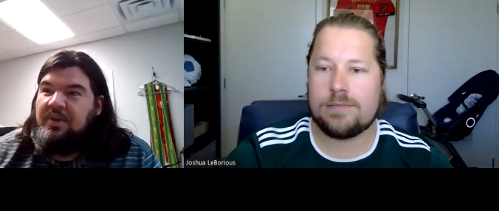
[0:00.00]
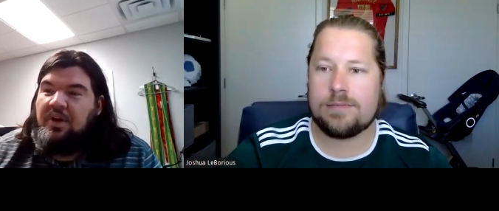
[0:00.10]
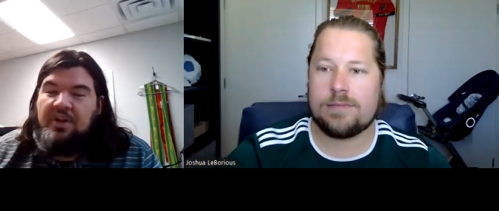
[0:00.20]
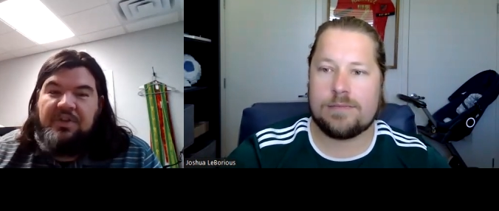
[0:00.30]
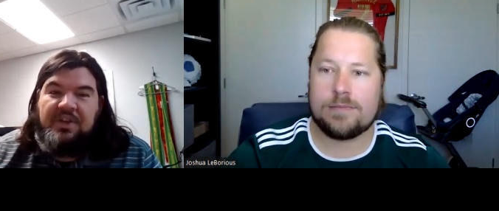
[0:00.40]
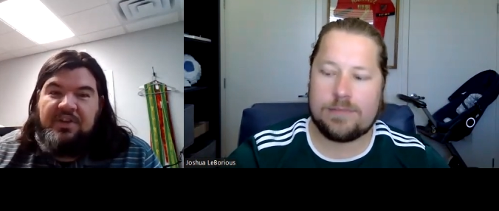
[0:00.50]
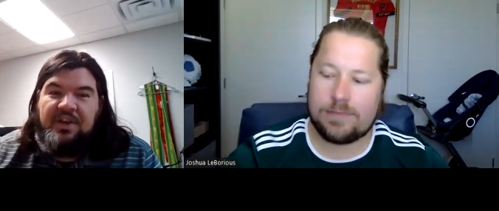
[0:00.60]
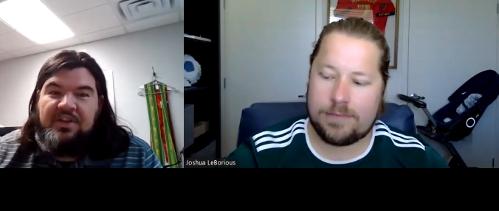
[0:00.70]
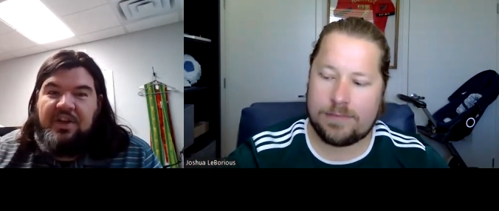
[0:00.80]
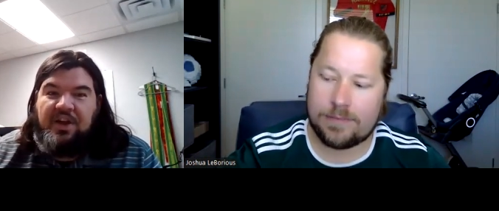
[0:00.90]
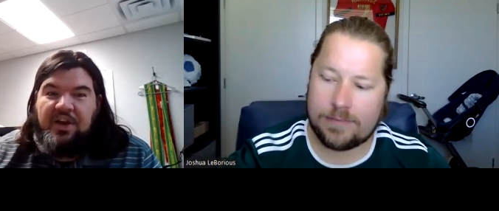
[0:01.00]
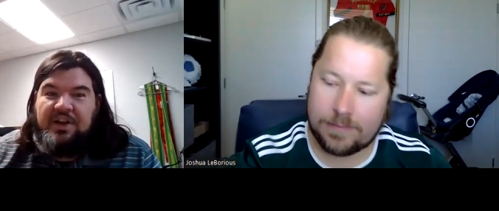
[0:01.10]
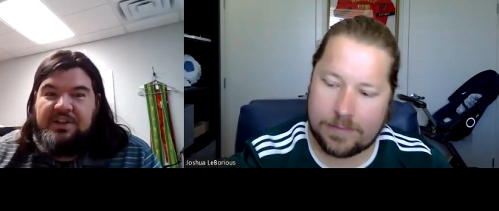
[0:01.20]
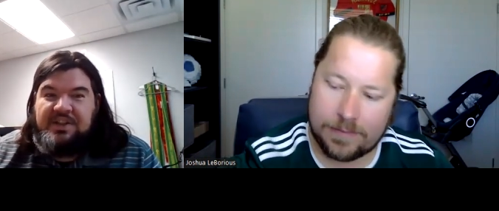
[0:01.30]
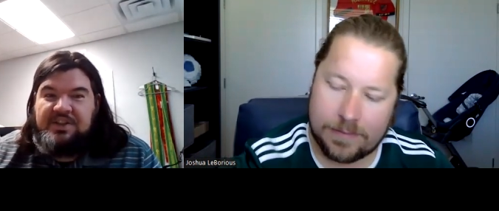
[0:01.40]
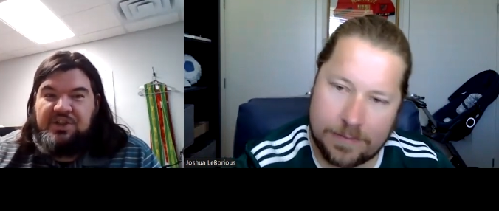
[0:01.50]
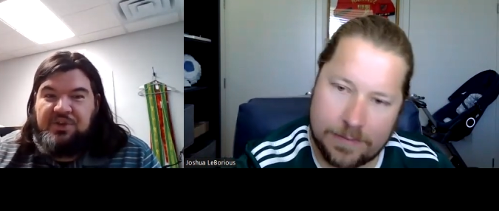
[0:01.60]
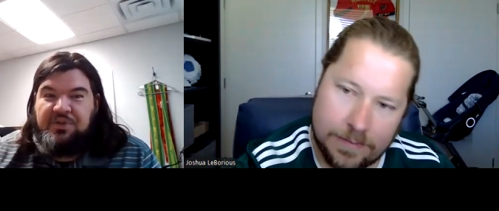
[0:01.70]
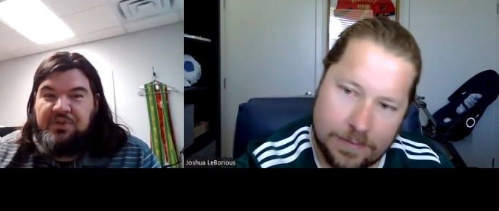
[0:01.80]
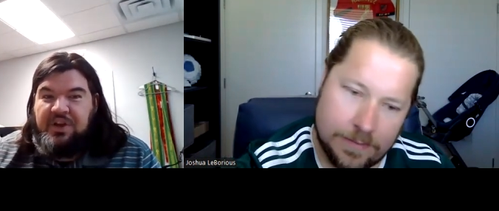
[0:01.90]
Speaker 1: all of these things that cause us to
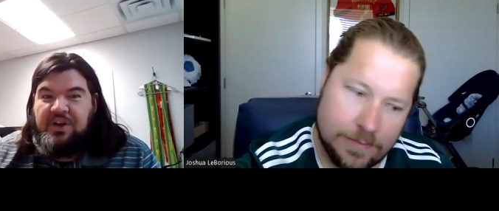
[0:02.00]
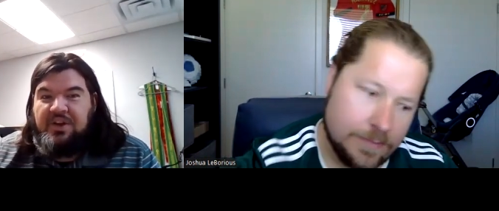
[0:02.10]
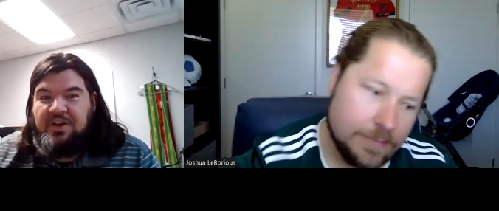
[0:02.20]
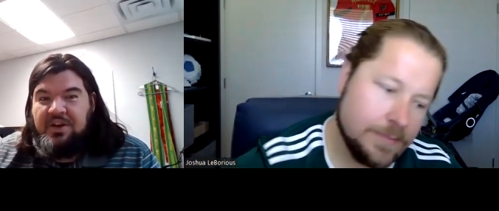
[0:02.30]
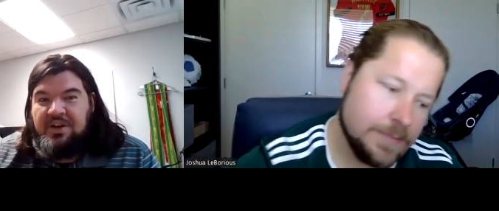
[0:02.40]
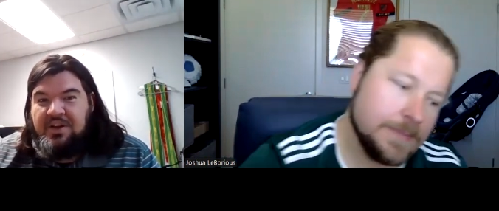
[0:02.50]
fear